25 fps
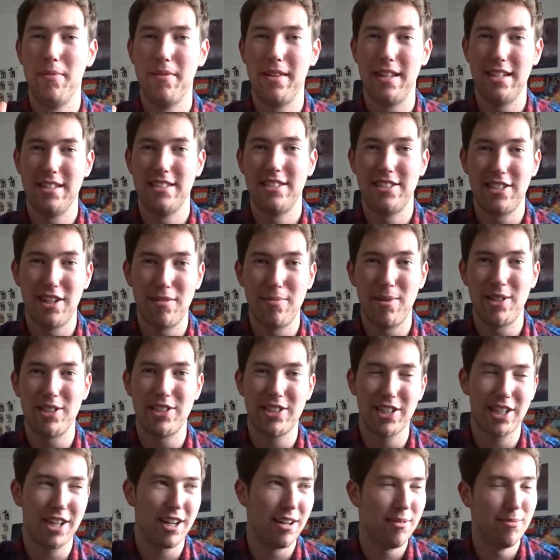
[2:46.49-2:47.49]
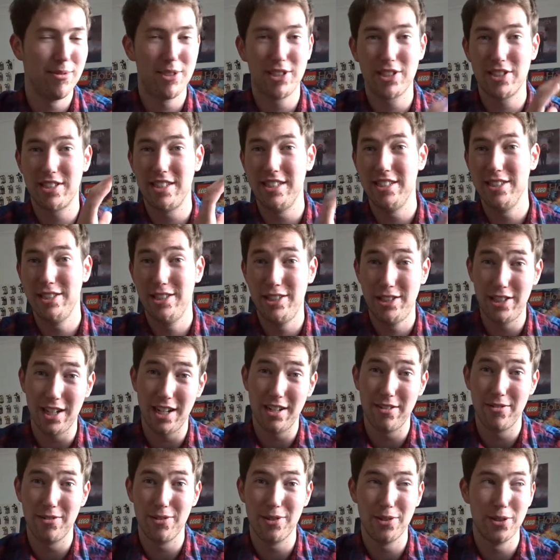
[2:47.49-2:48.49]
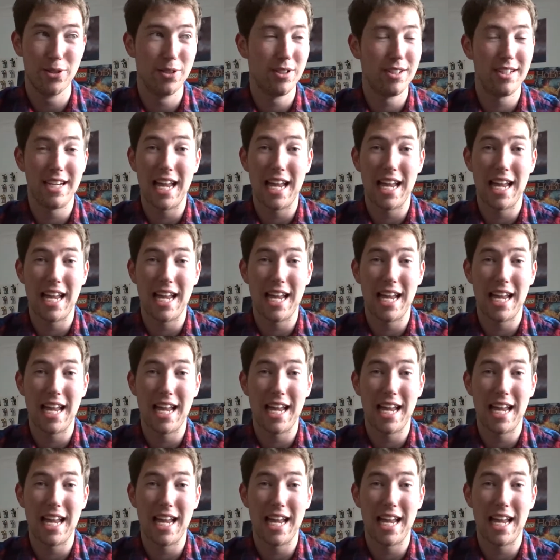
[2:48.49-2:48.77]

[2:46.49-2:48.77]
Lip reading: There's so much to come just in general.